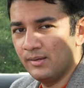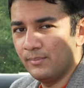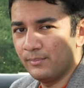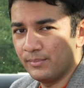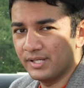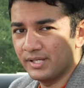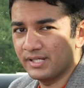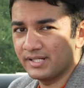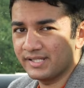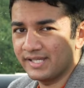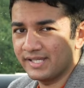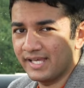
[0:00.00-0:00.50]

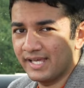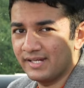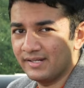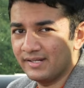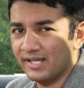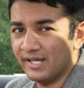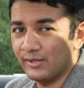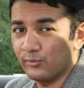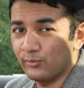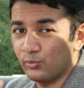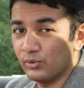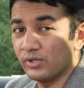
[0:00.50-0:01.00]
But again,
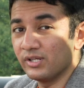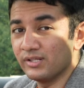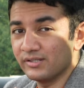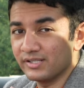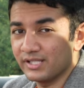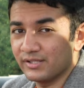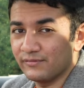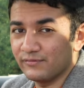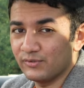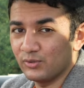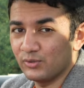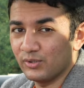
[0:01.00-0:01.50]
I will
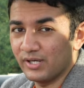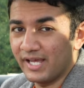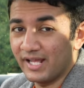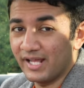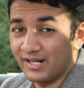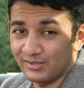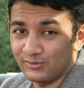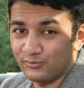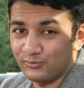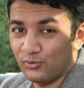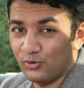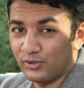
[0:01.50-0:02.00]
give you a
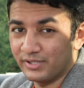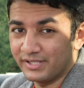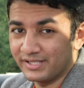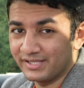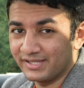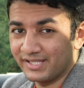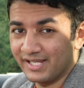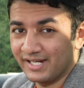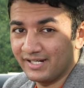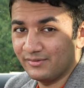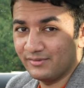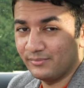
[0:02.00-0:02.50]
health
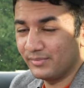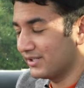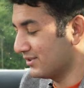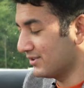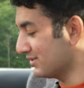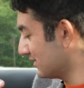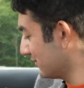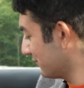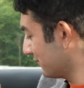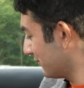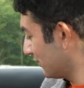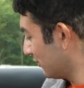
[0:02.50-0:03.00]
warning there,
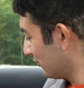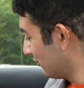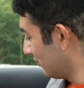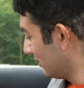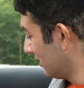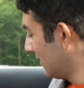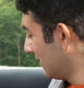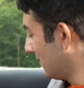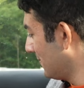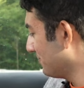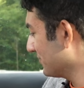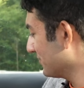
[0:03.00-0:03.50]
because if you
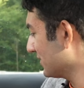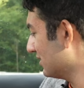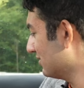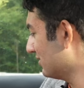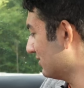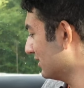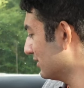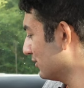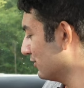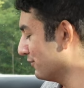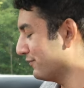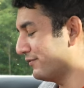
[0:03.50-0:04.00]

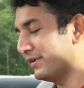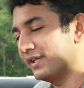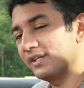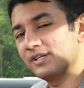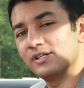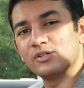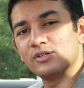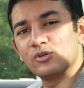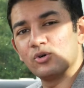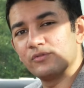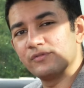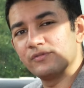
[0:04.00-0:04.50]
run your
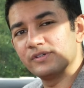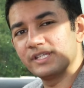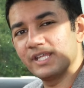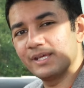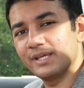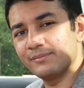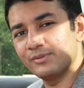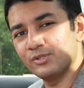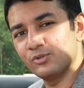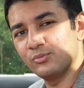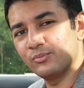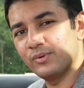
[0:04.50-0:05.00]
finger over
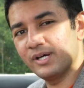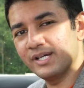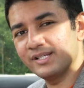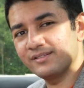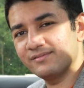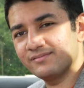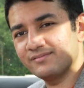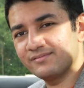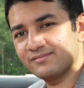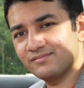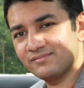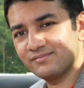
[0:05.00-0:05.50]
them you
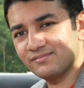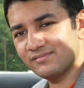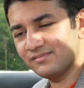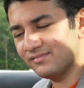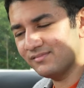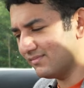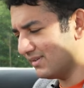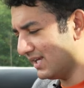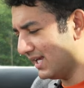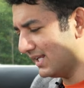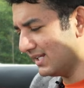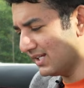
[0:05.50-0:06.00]
might
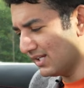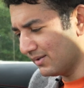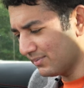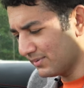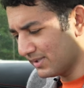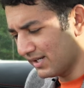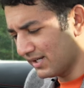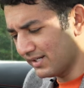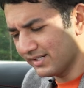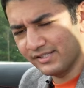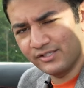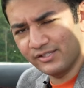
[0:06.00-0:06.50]
end up
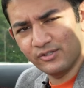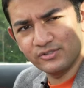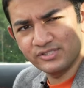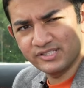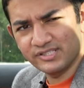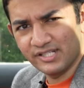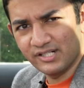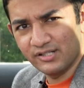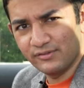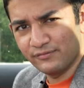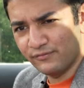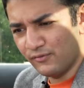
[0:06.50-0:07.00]
cutting
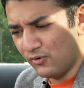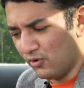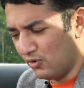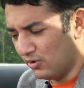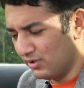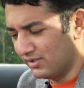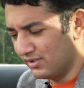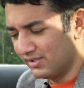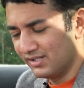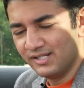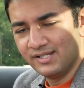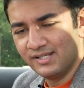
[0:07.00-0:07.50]
yourself
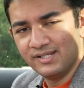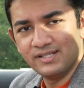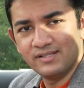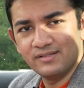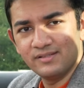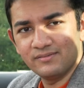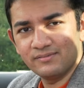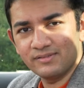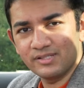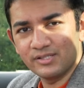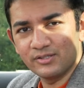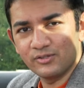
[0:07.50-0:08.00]
or,
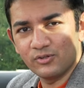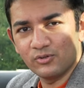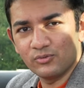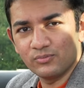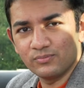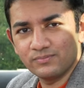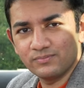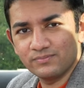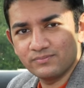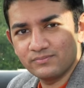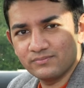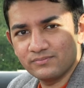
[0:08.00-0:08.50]
you
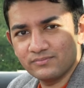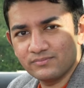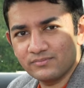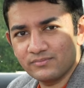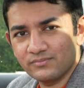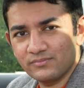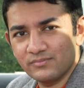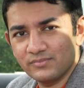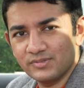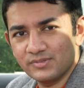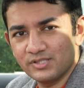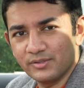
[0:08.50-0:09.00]
know,
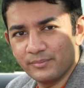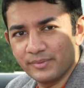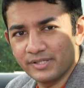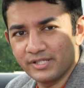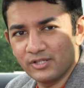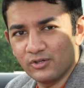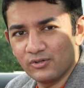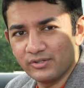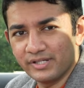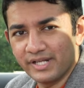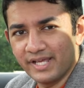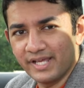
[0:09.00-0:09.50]
trimming
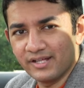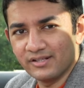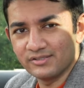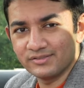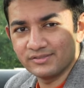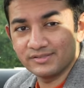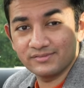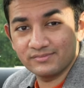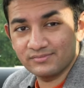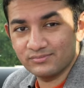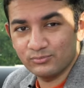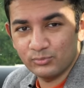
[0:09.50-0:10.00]
your
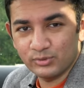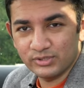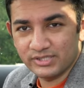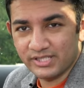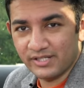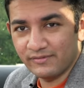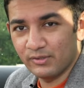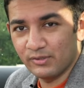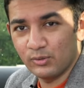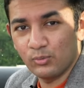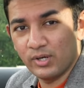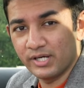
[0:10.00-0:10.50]
nails,
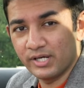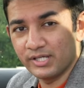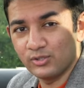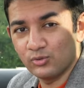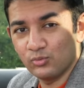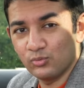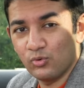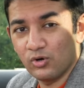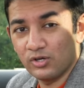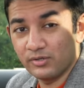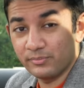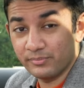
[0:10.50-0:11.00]
whichever one
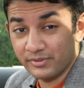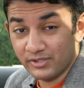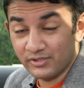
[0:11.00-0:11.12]
you want,